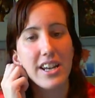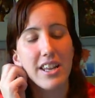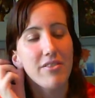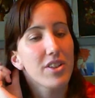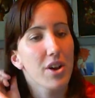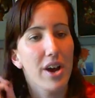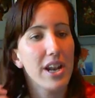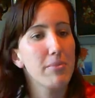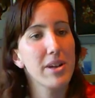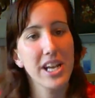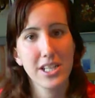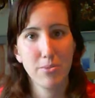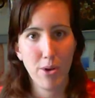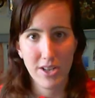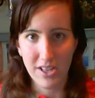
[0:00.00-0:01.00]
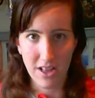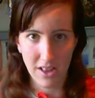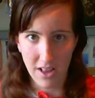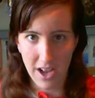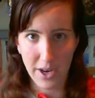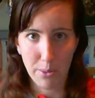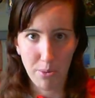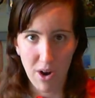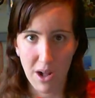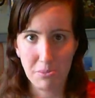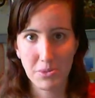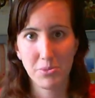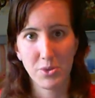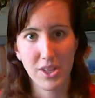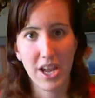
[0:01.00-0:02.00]
even though Anime Expo has a lot of
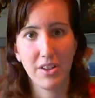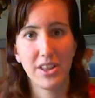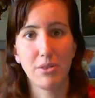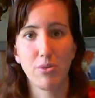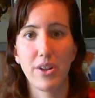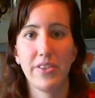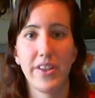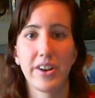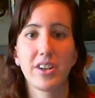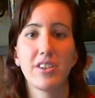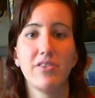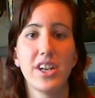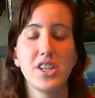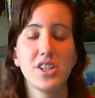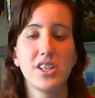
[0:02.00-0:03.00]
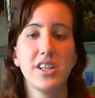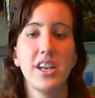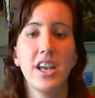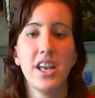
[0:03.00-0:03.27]
problems with how they run their convention,